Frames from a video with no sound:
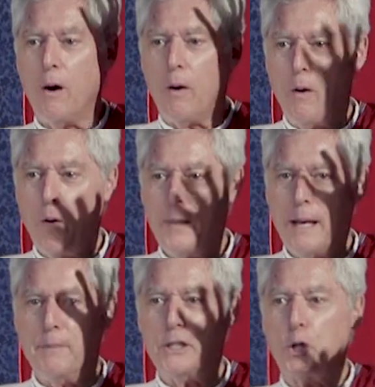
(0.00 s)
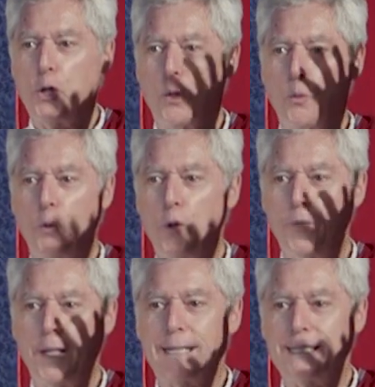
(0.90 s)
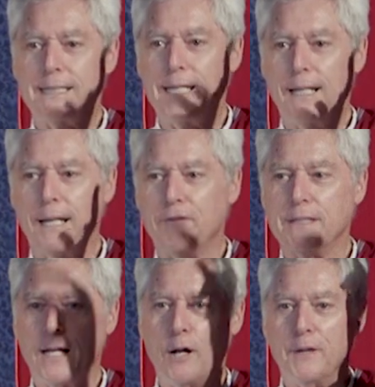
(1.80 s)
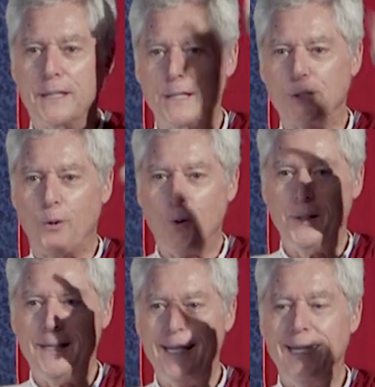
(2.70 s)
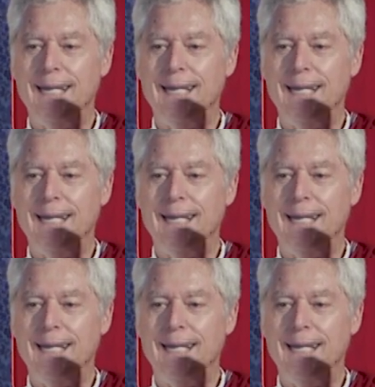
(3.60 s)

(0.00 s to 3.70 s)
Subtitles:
all that material world that exists in and of itself exists only